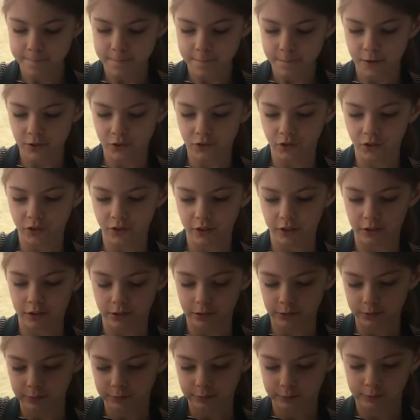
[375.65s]
This is like a,
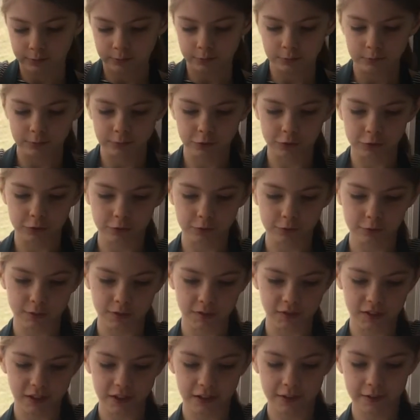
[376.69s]
oh, 1
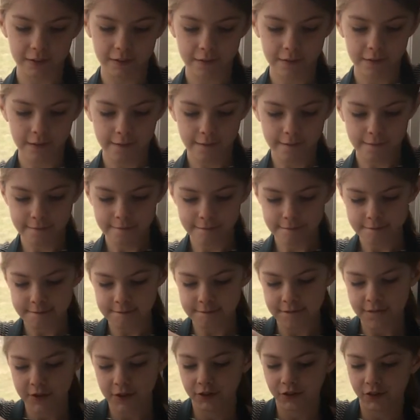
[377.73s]
second.
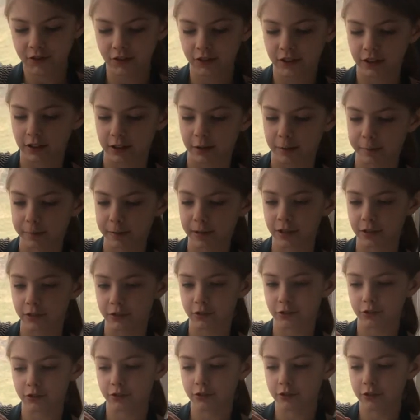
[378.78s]
This is like a
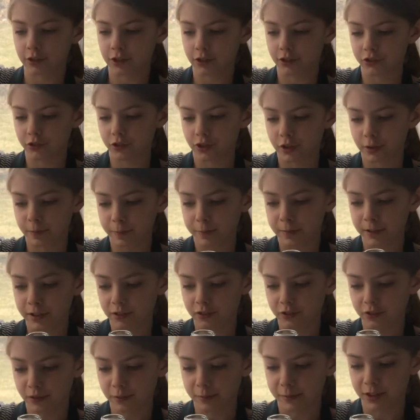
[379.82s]
pinch. I'm just going to pinch
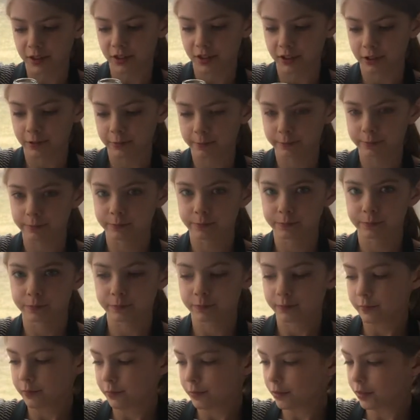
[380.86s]
some in there.
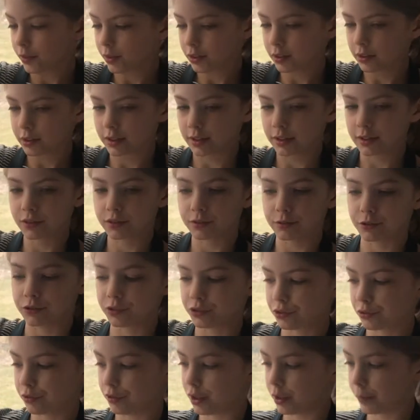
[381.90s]
Okay, so we're just
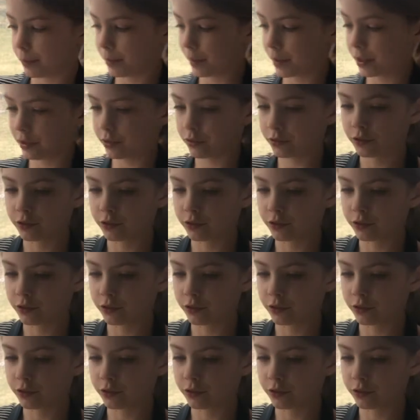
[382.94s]
doing a pinch.